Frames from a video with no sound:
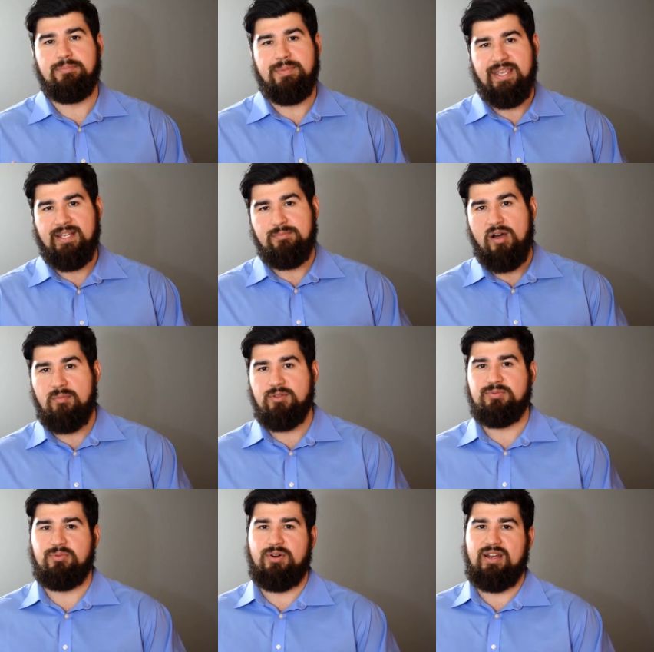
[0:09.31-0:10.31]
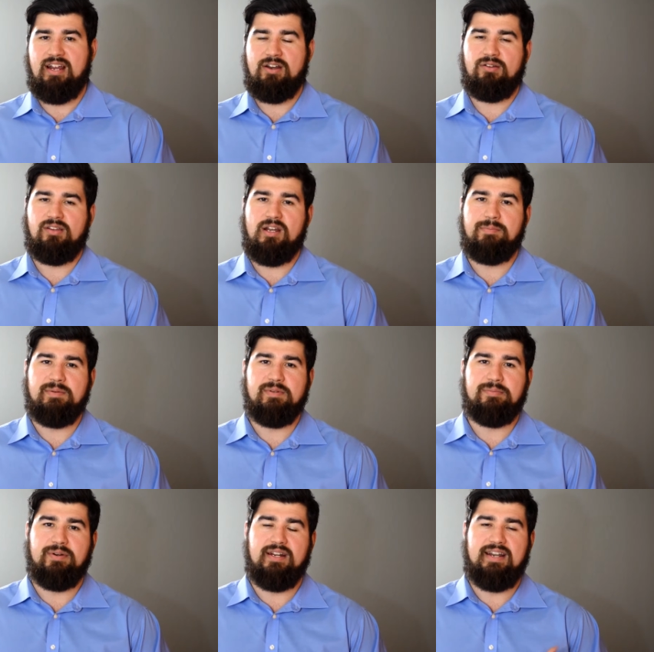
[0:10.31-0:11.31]
Being a mama's boy, I know a lot of
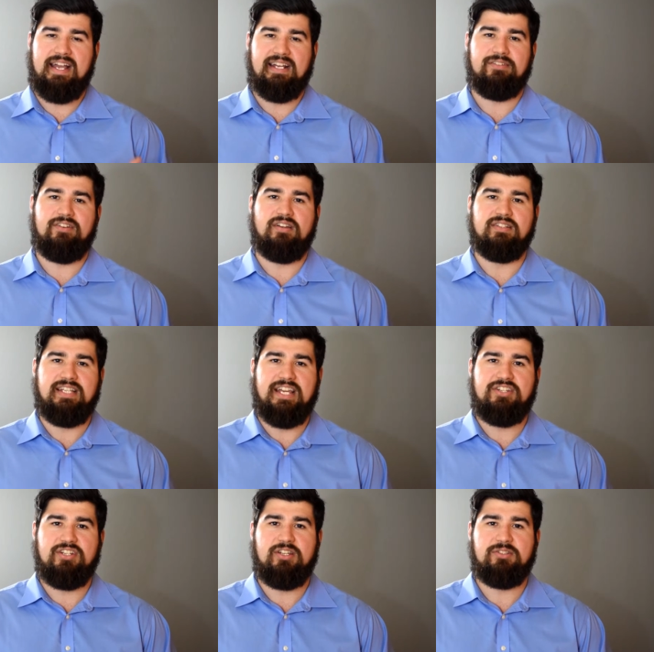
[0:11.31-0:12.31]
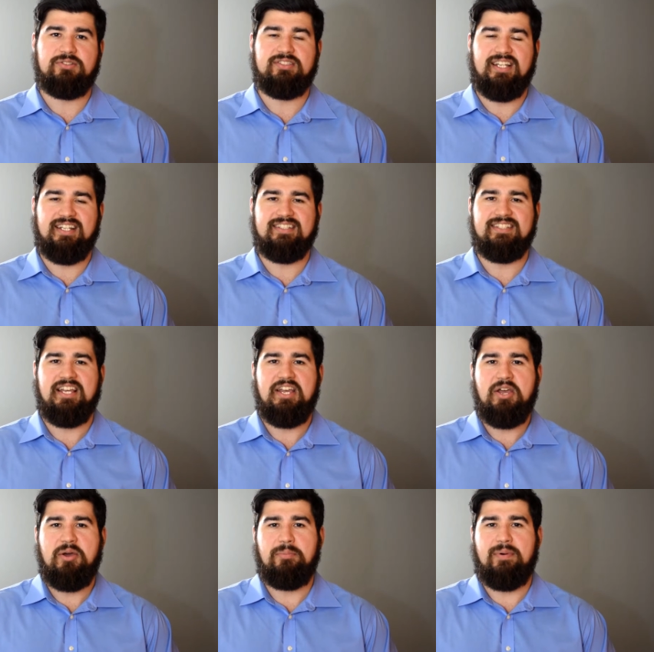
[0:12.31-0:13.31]
people put a negative connotation on those things,
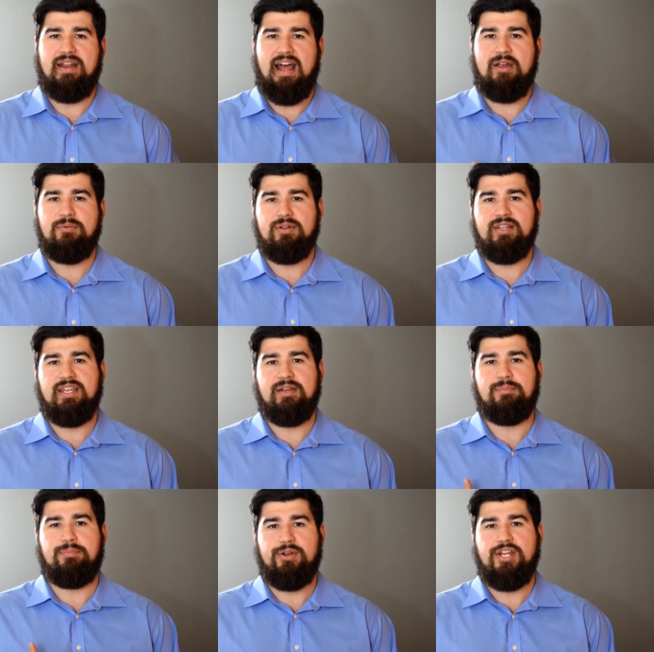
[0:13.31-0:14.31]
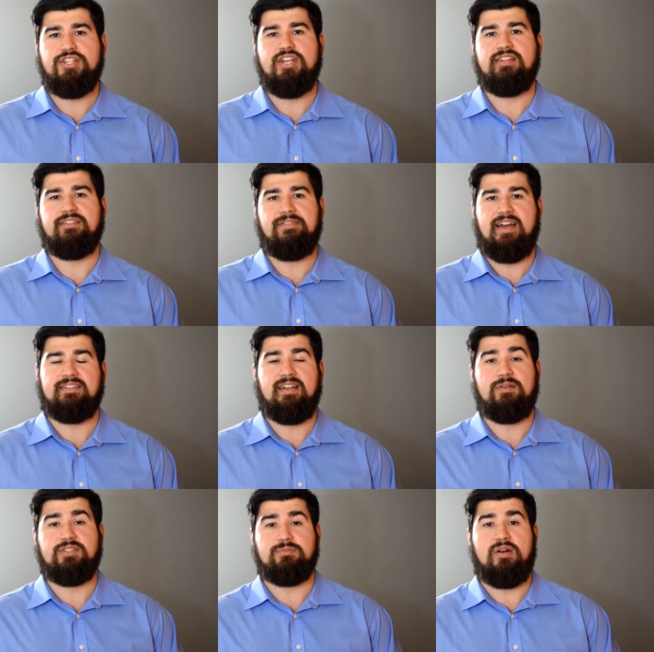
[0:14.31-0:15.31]
but I really appreciate the fact
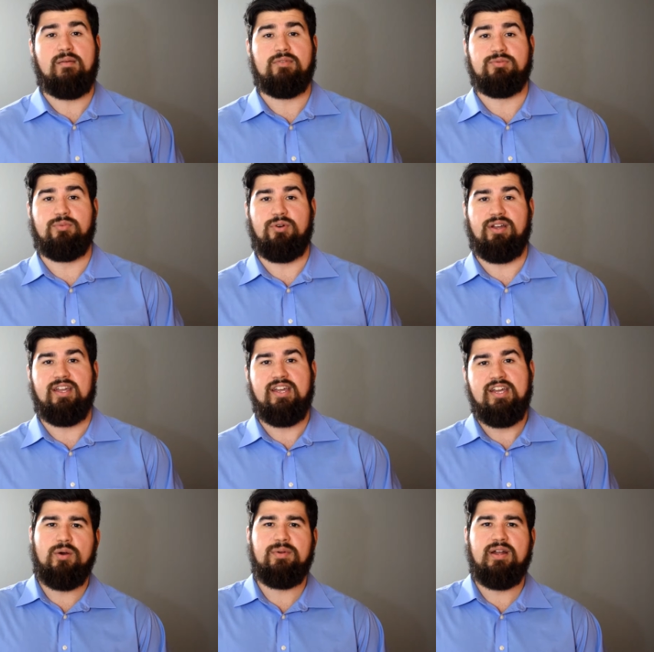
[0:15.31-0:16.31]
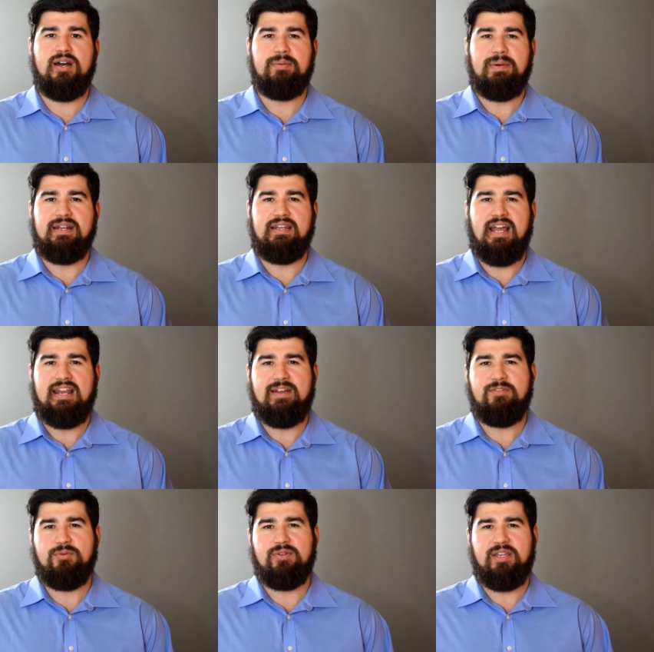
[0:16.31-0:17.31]
that I was a mama's boy. Growing up, I, I
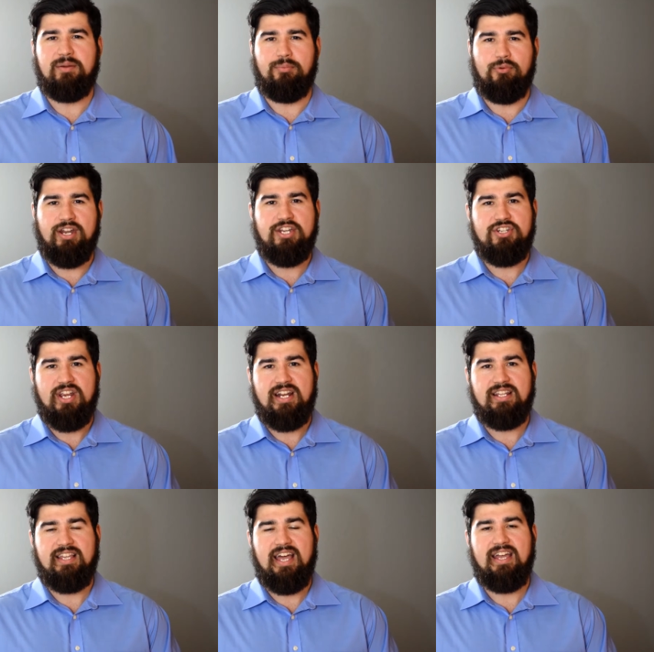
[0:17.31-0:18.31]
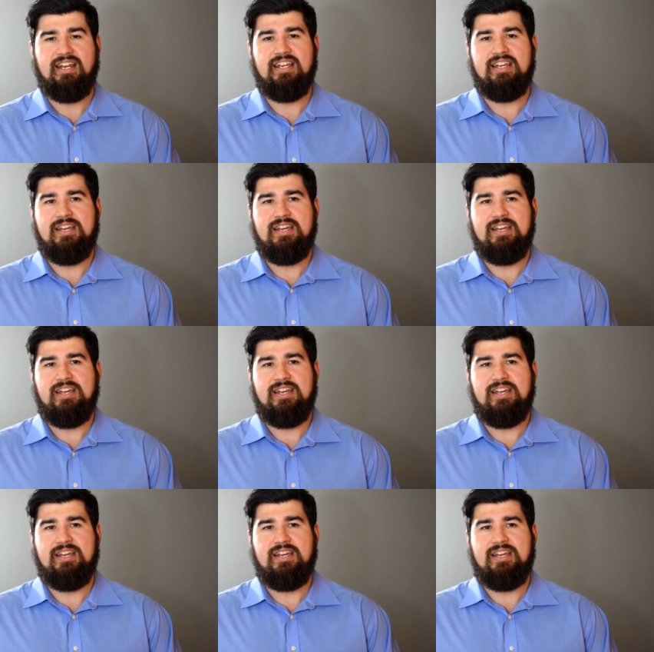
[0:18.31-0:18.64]
never really appreciated that.